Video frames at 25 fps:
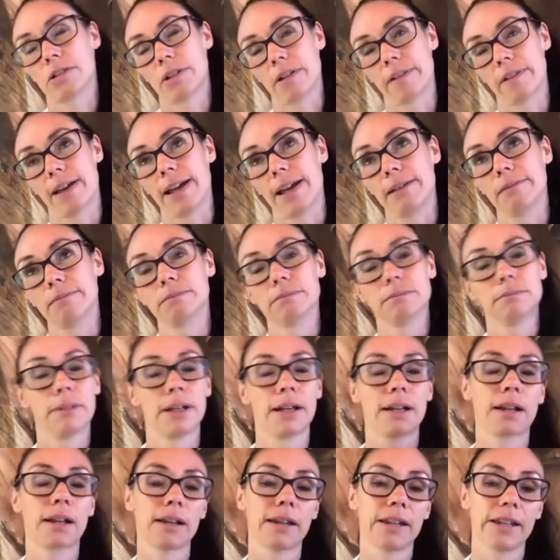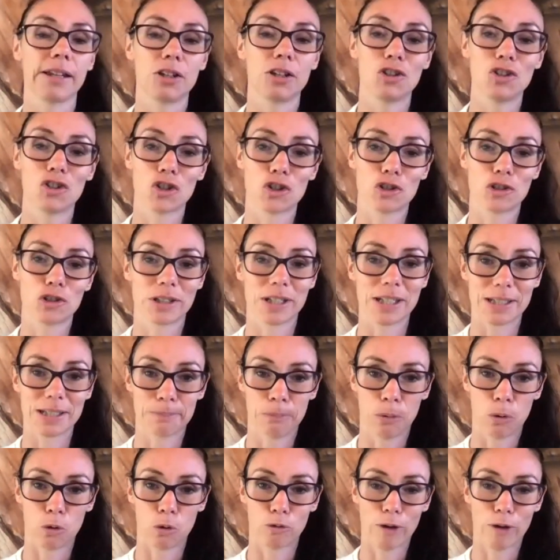So they medically induced these
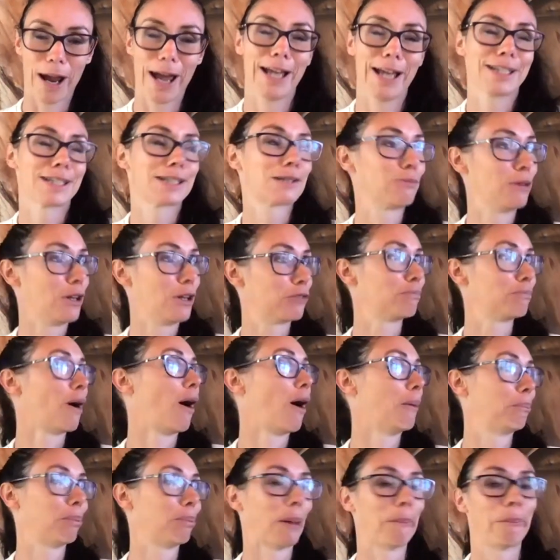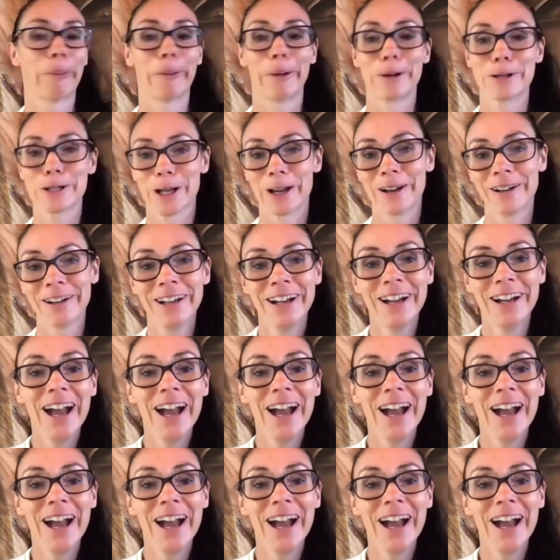poor rats with high blood pressure,